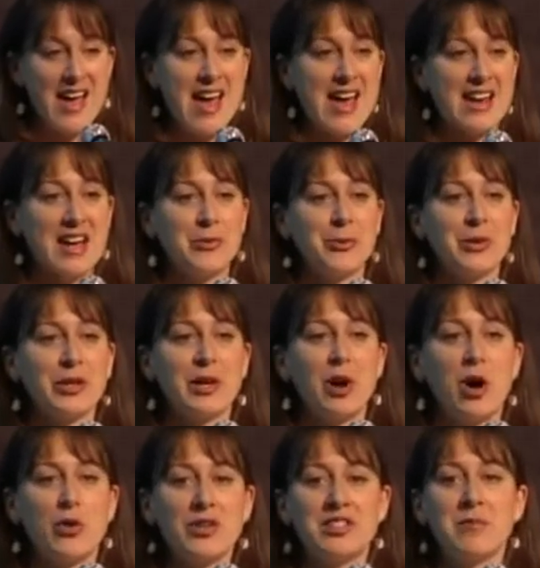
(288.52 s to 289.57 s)
And I'm really
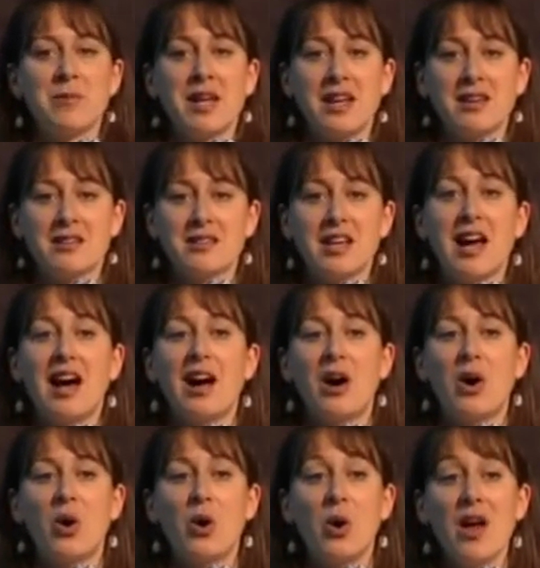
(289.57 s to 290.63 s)
always amazed
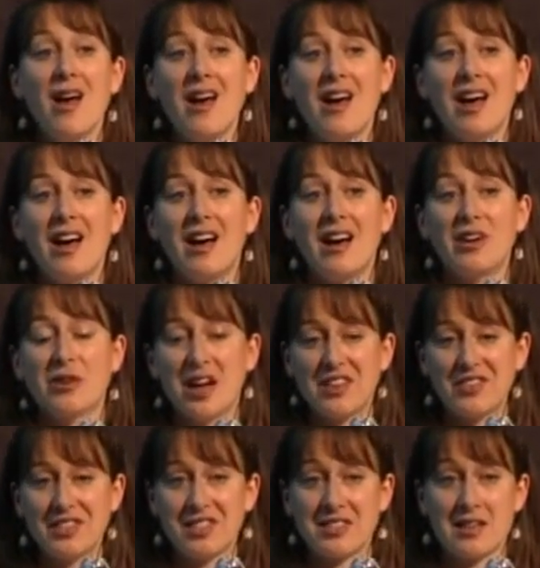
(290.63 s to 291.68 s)
how a
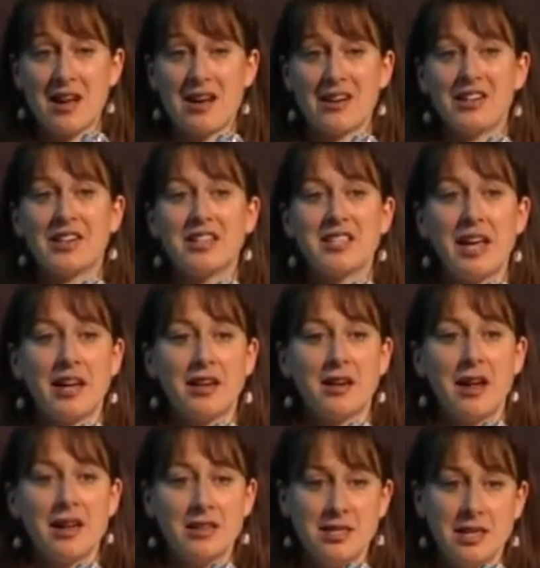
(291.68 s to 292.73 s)
graphic designer can take an
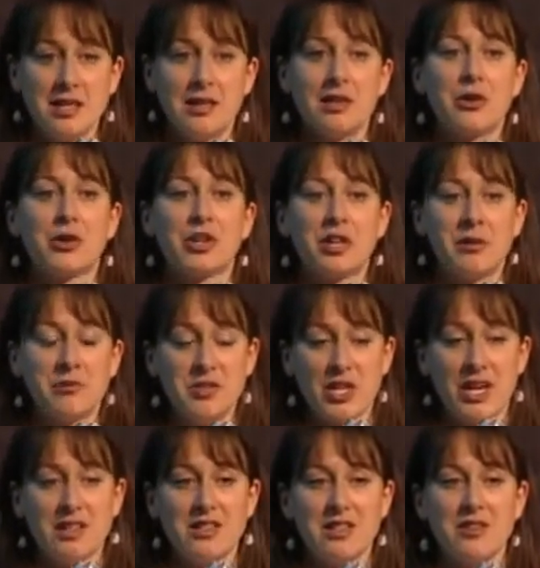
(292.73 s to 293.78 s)
idea or an
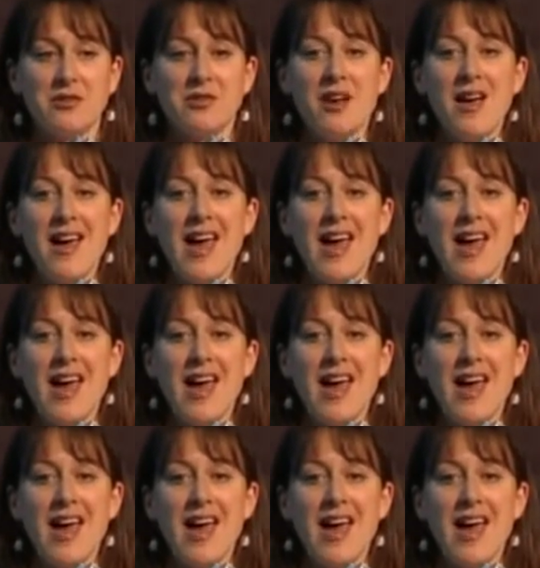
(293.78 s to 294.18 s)
objective